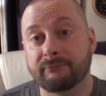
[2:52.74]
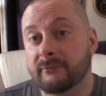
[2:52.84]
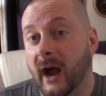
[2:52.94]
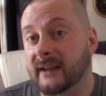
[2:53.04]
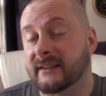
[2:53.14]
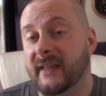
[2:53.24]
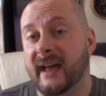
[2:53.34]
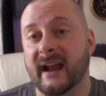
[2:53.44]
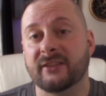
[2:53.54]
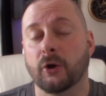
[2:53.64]
I did
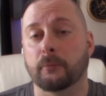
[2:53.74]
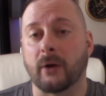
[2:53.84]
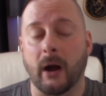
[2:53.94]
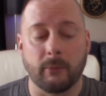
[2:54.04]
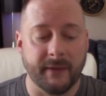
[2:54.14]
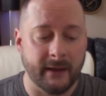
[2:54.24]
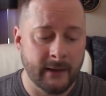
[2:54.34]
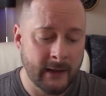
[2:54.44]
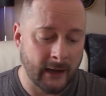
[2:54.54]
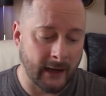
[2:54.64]
that. I had no problem with it.
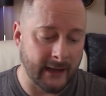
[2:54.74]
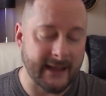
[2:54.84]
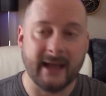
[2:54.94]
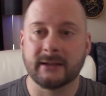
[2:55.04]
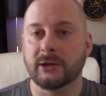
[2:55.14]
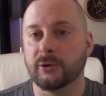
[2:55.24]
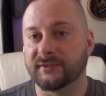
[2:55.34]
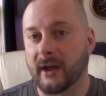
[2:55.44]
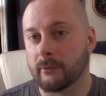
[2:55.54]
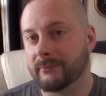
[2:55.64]
Again, use
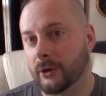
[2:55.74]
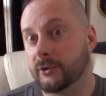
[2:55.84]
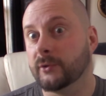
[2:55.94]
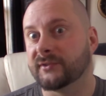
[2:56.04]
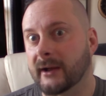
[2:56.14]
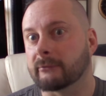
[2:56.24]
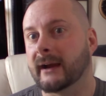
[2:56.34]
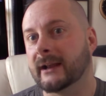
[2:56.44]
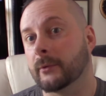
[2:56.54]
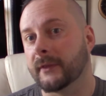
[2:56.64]
that
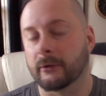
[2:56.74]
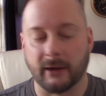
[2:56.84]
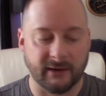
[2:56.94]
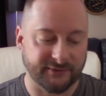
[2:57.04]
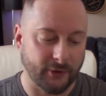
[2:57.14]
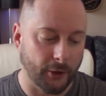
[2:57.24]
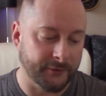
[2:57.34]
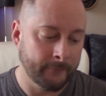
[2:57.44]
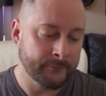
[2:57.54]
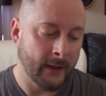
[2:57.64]
rating with a grain of
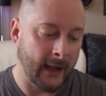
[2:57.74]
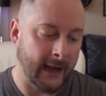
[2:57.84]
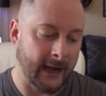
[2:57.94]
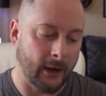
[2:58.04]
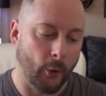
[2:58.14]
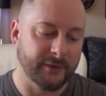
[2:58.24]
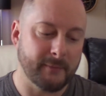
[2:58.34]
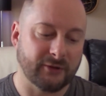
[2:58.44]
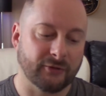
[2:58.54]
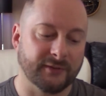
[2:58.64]
salt. Always
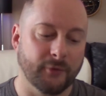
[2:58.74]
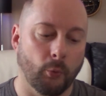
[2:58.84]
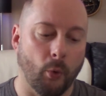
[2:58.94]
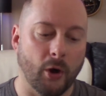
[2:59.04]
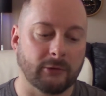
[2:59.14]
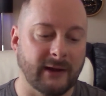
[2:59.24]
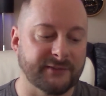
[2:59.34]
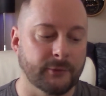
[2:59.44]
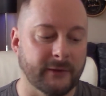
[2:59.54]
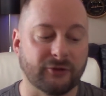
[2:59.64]
make sure there's no water
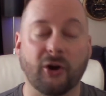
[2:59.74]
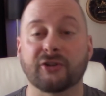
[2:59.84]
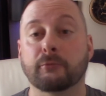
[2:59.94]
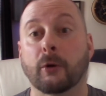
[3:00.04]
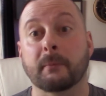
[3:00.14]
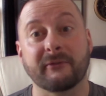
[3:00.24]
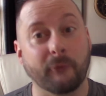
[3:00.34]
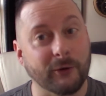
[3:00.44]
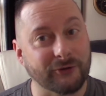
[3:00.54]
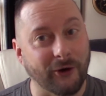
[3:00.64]
residue in the charge port
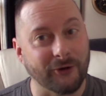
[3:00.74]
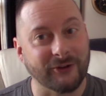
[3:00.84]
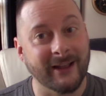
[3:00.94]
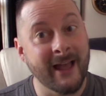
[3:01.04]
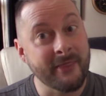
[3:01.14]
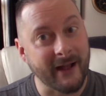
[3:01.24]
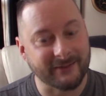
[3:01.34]
before charging. That's